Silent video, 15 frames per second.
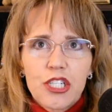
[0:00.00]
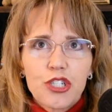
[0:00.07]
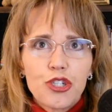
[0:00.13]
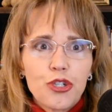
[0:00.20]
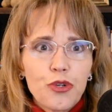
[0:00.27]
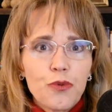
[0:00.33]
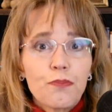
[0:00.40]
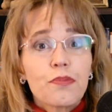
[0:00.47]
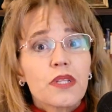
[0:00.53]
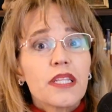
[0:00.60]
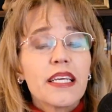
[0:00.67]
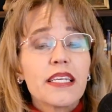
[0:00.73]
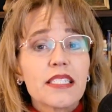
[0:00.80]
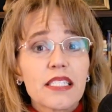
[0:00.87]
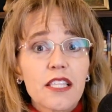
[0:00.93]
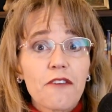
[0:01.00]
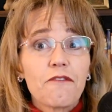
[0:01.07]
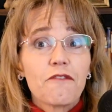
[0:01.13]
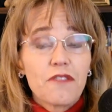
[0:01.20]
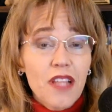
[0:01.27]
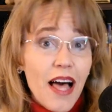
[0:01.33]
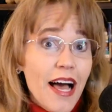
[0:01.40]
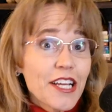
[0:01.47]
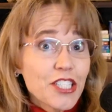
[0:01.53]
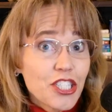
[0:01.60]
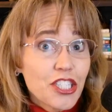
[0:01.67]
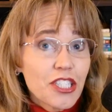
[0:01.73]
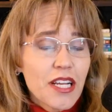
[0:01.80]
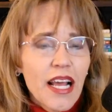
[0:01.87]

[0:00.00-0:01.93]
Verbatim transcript: to please the flesh,